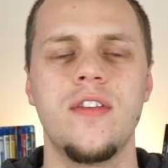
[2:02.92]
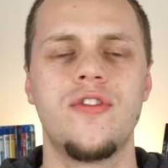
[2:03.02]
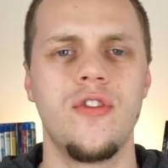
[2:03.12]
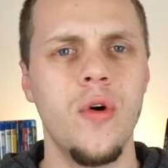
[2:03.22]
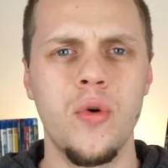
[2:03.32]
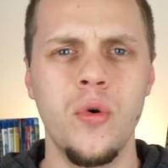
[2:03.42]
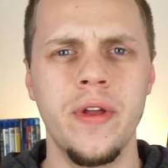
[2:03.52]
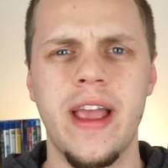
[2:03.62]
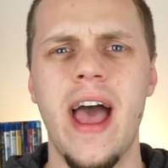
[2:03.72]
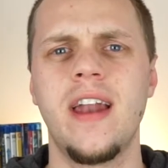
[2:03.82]
so cool.
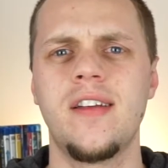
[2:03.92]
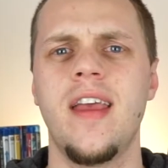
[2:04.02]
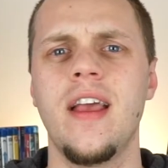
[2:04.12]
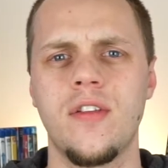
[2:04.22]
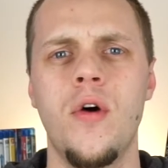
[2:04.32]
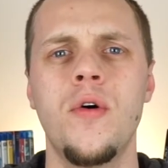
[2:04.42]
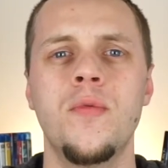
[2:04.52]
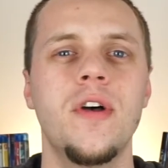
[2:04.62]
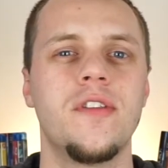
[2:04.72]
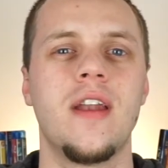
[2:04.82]
It kind of takes Owen
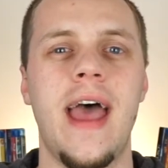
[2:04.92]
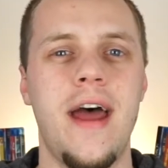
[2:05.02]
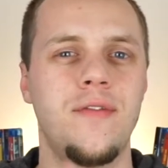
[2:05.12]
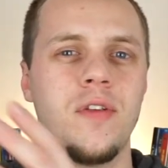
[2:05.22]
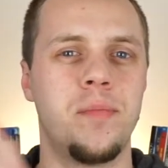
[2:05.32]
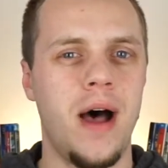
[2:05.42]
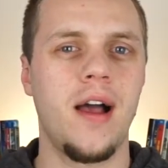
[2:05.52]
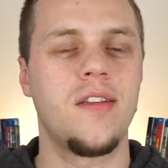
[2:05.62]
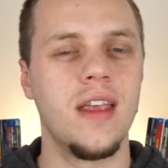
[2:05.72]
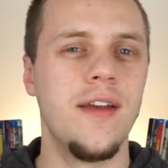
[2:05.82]
Wilson out of his
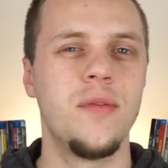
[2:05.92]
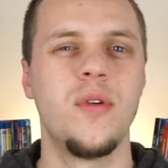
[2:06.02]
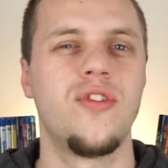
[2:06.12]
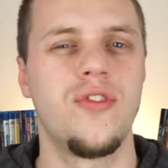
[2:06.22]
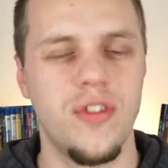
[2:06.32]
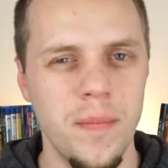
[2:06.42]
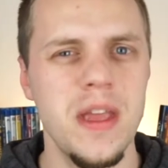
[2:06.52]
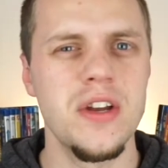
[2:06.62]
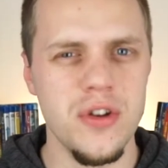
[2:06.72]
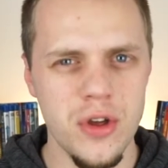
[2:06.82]
box and gives him
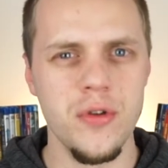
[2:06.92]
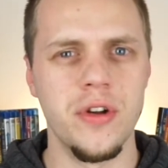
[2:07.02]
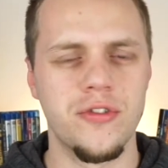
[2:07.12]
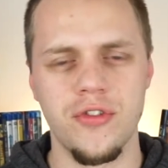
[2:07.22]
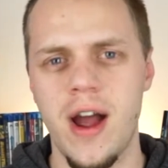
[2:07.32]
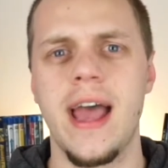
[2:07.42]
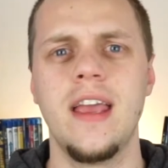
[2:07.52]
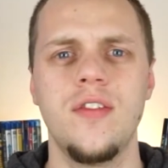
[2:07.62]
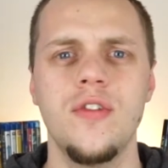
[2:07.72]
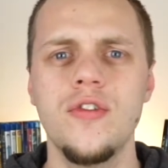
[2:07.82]
something new to try.
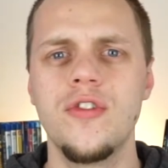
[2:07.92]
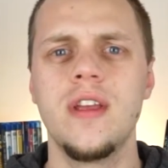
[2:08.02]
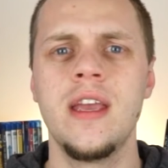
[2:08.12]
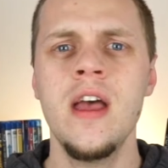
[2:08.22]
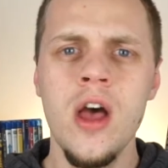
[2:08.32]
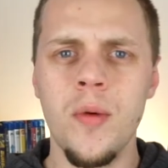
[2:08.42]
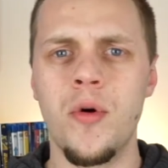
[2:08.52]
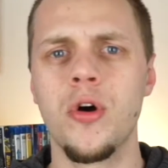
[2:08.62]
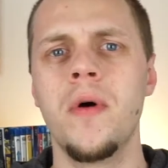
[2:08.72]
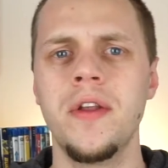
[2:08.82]
He's usually
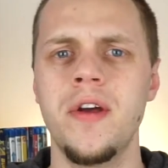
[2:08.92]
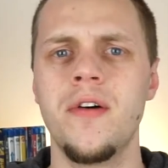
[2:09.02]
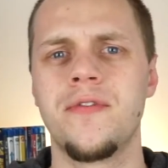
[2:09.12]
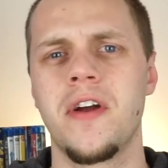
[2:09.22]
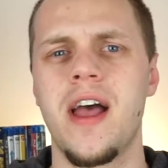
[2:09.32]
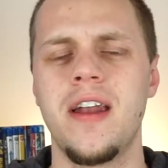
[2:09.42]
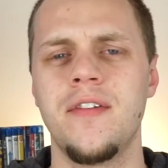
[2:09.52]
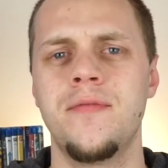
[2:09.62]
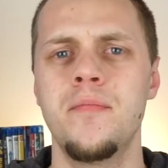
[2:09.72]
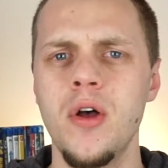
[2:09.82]
more well known for kind
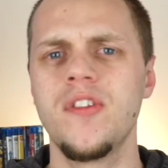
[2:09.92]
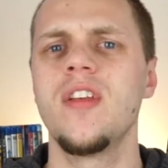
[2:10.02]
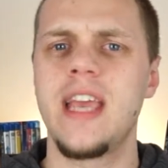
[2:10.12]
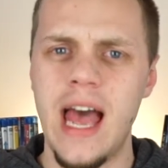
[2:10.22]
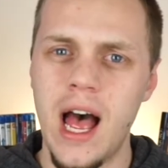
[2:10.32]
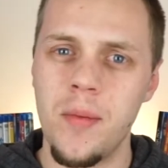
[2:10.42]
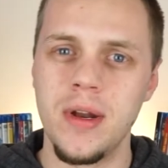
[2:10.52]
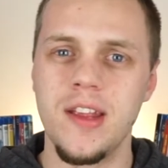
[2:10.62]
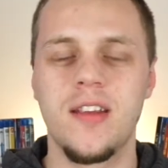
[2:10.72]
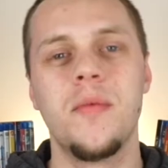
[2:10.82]
of mostly
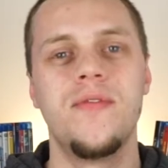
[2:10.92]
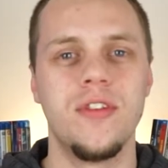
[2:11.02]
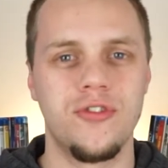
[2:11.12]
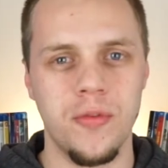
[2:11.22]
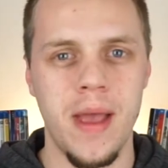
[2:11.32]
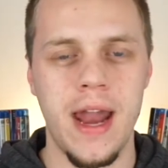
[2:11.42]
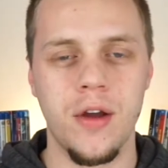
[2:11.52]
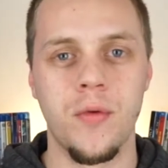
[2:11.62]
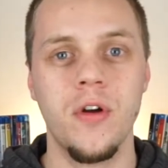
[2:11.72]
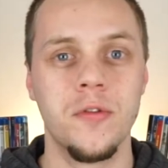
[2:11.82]
comedy, some of his
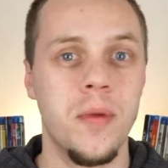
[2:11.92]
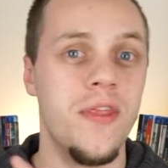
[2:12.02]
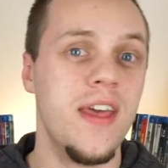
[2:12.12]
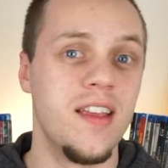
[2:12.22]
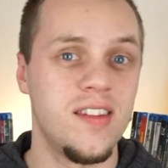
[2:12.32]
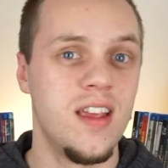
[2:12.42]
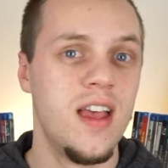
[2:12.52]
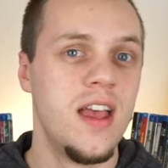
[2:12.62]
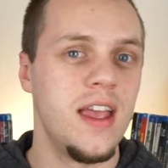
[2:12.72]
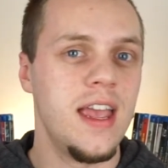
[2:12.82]
dramatic roles, but this
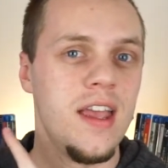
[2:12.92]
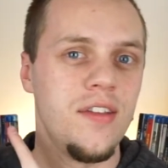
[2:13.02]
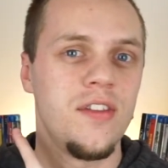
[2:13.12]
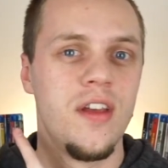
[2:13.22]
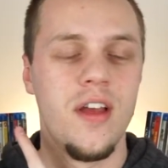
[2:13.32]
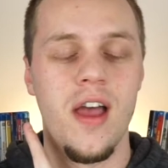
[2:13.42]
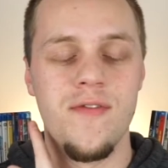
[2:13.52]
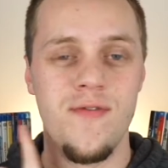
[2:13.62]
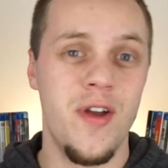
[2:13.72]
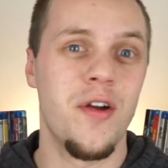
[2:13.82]
is a
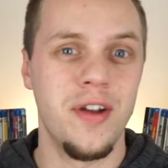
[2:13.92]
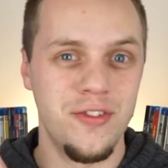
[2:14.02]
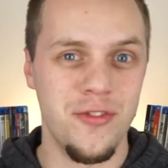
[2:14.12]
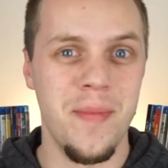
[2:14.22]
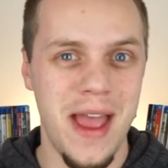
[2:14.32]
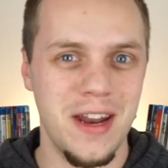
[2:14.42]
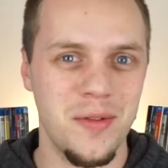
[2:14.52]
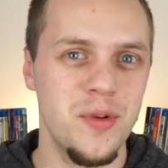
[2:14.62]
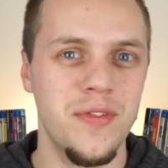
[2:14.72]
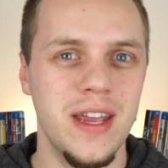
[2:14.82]
very dramatic
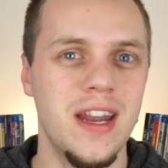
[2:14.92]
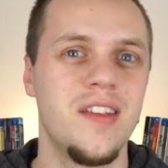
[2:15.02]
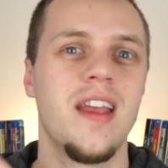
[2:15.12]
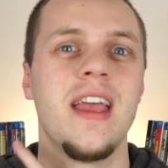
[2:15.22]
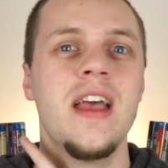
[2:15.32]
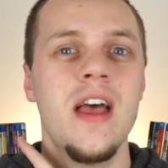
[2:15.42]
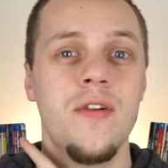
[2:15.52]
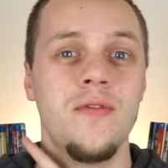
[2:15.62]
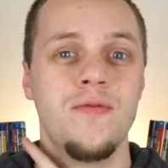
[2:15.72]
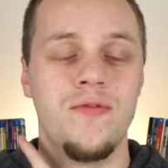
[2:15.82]
movie. It is a
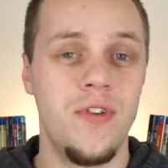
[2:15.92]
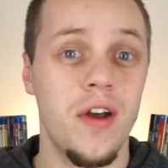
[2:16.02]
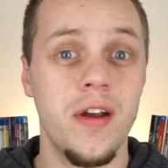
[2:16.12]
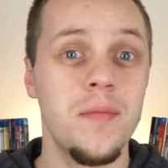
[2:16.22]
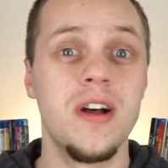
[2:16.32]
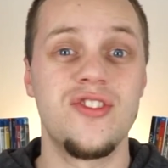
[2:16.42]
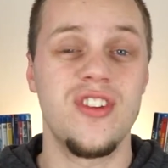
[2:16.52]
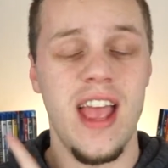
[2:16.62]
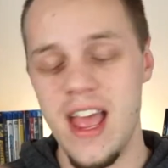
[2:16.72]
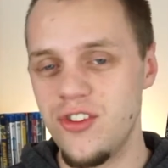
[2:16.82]
very much
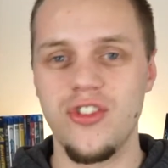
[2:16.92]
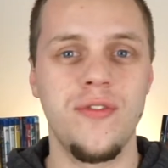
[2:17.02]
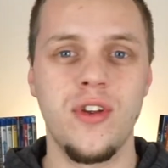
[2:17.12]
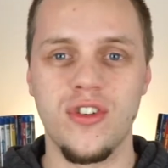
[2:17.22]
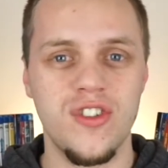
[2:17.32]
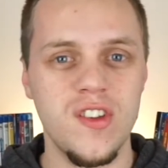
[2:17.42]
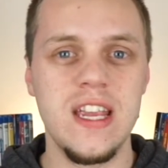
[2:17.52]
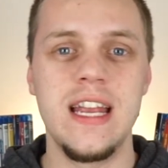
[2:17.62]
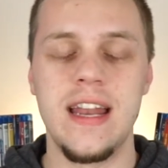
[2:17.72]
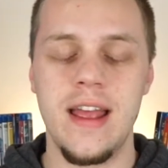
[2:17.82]
edge of your
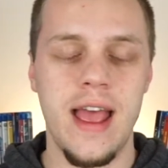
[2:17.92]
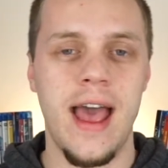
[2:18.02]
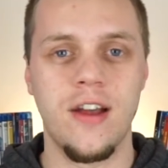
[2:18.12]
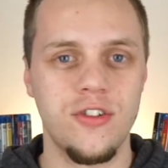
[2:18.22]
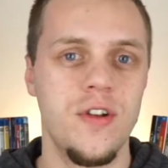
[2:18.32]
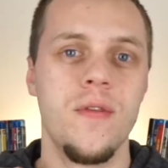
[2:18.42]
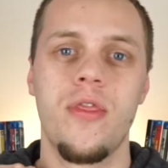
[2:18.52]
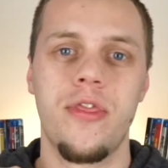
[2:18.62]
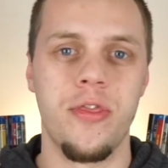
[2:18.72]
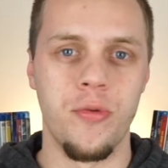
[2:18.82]
seat action
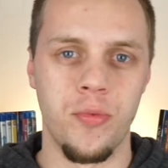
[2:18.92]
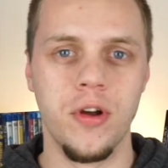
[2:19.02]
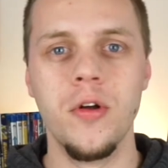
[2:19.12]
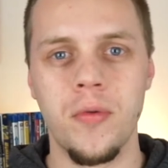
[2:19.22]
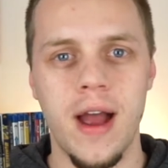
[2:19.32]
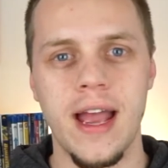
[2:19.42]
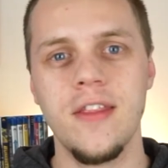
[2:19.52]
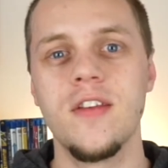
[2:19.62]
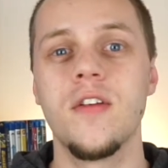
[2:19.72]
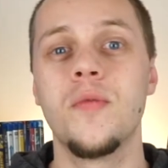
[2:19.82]
thrill ride.
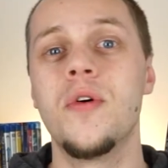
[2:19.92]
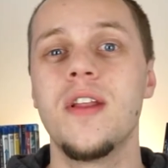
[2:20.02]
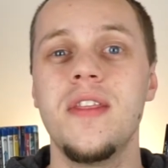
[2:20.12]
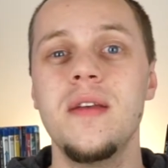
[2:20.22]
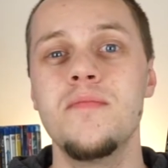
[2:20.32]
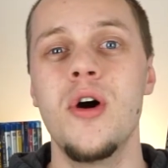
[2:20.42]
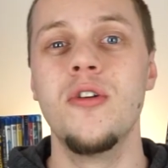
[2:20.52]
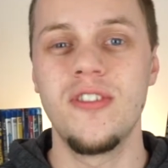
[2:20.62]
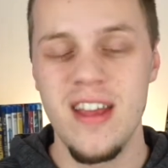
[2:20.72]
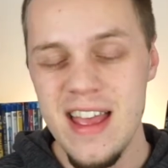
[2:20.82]
This is one of the
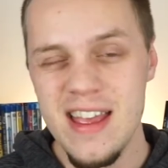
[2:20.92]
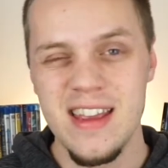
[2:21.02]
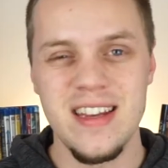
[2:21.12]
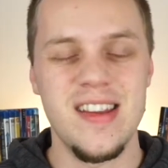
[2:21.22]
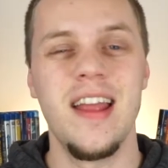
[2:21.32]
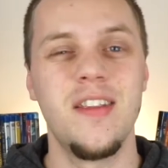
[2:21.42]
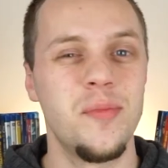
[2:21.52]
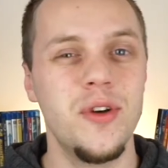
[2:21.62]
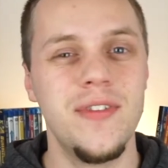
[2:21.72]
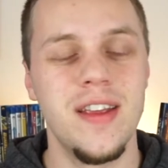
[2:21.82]
most intense
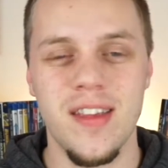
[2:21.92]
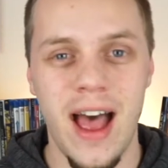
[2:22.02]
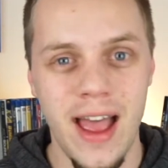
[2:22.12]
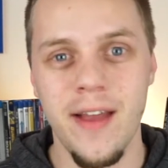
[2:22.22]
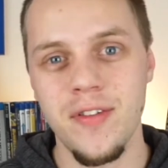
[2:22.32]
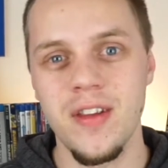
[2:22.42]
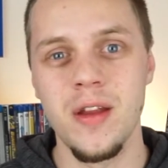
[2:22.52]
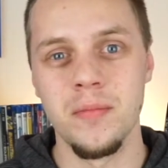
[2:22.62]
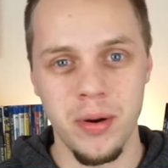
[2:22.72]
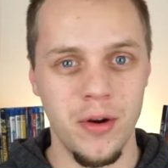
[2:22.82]
movies I have
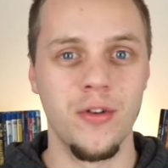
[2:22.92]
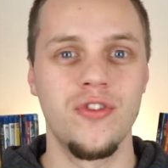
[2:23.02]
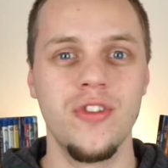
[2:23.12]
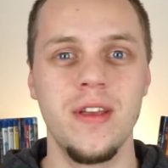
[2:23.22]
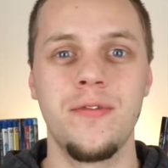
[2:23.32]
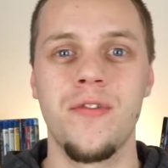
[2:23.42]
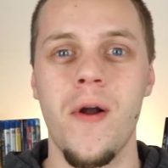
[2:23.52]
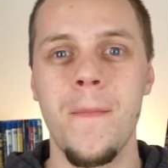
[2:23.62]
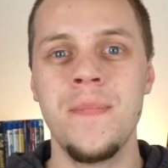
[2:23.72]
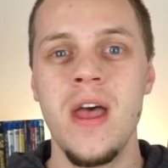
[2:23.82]
seen personally
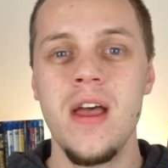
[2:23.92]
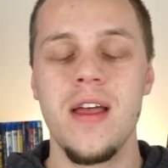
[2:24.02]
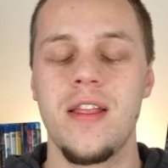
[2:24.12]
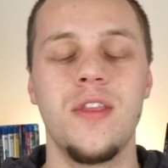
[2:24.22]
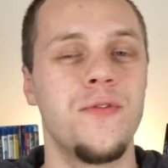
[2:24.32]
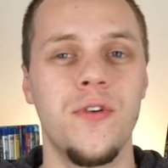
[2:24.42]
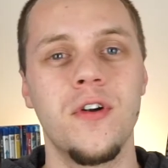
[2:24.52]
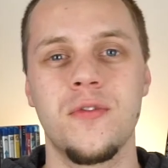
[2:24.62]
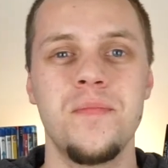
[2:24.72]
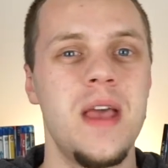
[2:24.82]
from the
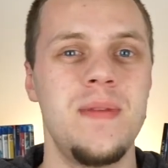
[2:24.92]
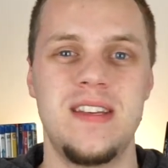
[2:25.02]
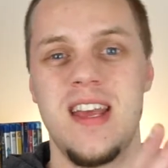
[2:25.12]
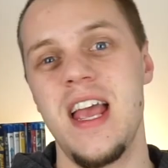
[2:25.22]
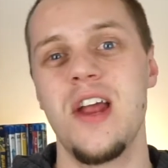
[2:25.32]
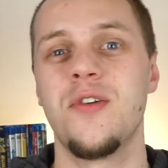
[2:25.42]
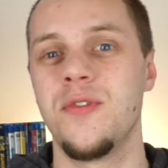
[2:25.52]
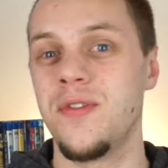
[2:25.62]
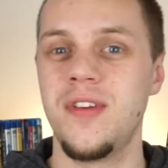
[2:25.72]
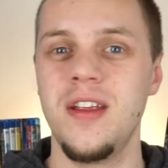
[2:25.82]
first maybe 10 or
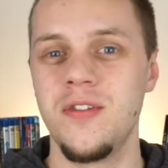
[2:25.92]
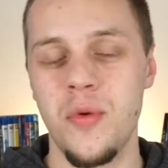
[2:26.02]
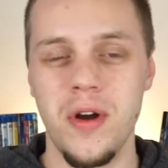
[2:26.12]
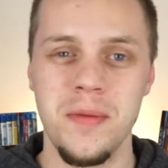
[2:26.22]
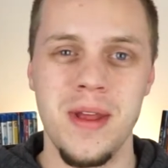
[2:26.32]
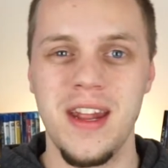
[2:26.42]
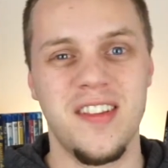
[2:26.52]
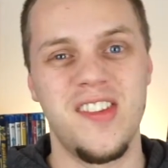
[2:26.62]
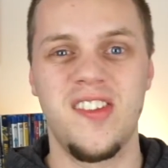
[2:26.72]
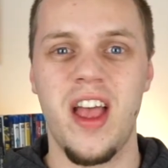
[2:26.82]
15, 20
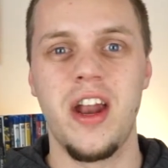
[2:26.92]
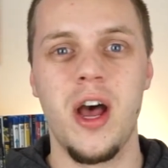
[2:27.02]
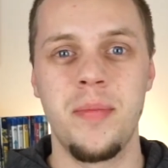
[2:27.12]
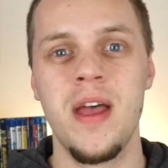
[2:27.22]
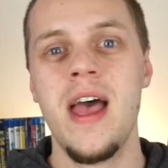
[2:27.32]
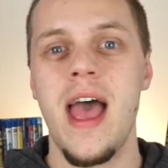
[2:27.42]
minutes setup.